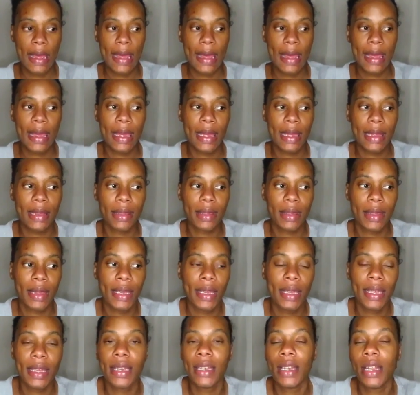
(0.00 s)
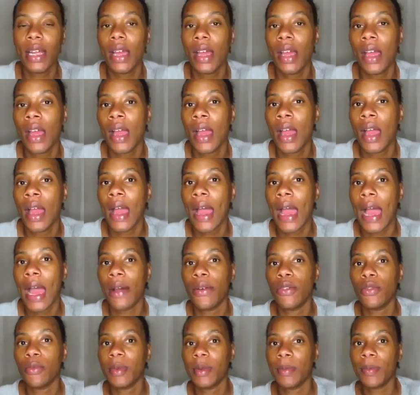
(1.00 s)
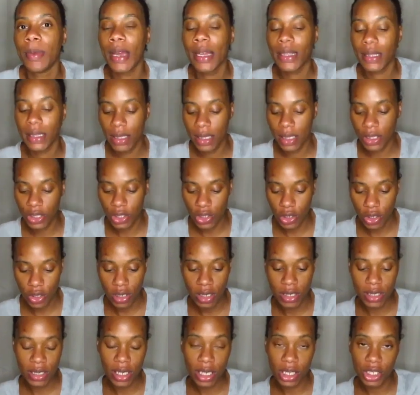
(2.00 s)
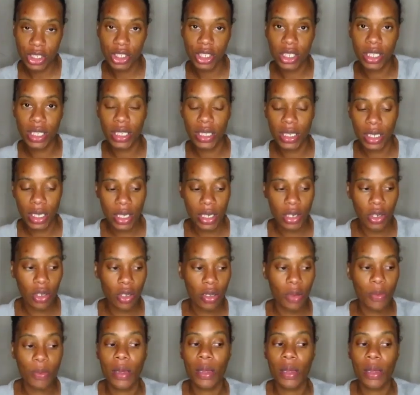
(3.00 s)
And then I will be back to let you know the suction and all.